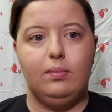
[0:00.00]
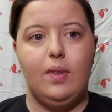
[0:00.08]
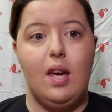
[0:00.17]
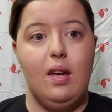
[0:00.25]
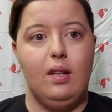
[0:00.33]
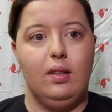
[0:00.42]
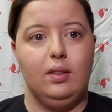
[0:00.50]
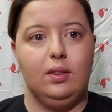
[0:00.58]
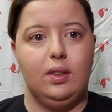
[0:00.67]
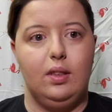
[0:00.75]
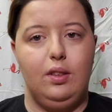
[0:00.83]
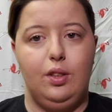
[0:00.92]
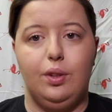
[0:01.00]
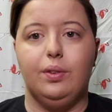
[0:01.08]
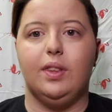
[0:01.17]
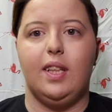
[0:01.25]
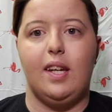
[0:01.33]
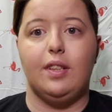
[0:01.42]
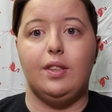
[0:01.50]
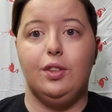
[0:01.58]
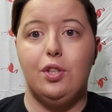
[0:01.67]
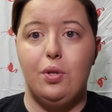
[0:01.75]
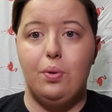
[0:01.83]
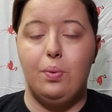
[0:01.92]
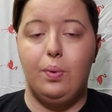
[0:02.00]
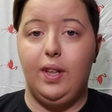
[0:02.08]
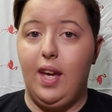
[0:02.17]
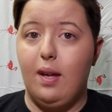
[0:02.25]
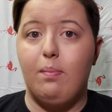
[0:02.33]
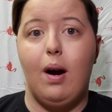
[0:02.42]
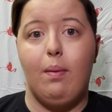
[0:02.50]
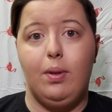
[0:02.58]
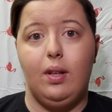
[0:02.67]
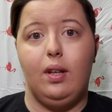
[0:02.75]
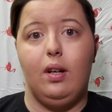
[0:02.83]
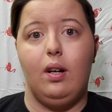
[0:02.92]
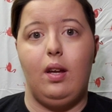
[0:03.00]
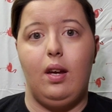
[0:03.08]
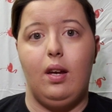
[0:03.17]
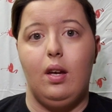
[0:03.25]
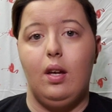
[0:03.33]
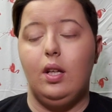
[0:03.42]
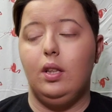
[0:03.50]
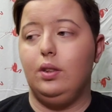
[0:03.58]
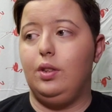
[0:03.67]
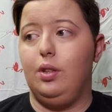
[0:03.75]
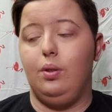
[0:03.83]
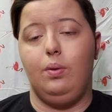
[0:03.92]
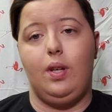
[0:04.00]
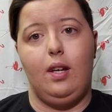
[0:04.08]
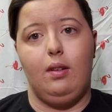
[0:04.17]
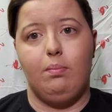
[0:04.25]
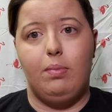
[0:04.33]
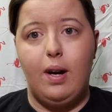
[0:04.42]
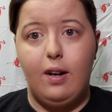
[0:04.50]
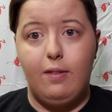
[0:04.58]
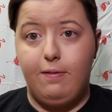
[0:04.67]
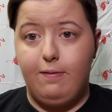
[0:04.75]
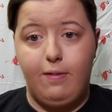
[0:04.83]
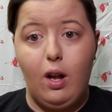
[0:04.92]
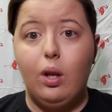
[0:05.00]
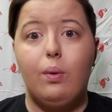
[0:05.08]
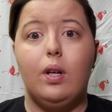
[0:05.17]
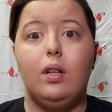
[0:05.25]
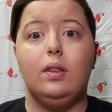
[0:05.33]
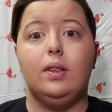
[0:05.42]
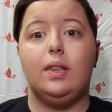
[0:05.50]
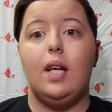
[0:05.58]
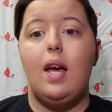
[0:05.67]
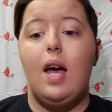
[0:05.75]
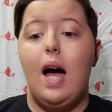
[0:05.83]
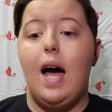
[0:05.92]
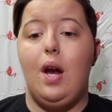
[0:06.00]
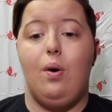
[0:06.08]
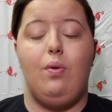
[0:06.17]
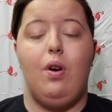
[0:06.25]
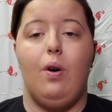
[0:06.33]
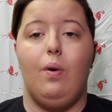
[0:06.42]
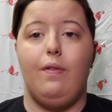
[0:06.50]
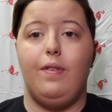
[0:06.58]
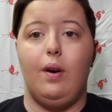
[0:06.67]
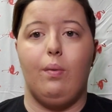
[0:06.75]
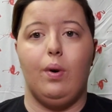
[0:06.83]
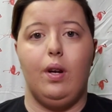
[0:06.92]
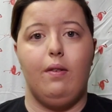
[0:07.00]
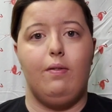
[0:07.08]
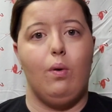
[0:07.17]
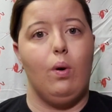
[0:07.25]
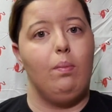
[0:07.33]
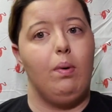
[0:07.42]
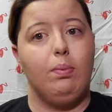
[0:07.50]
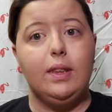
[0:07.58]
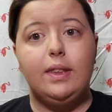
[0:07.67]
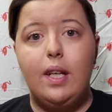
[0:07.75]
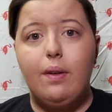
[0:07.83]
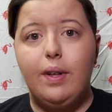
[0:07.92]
and using it to gain popularity, to gain followers. I don't know if they want it for publicity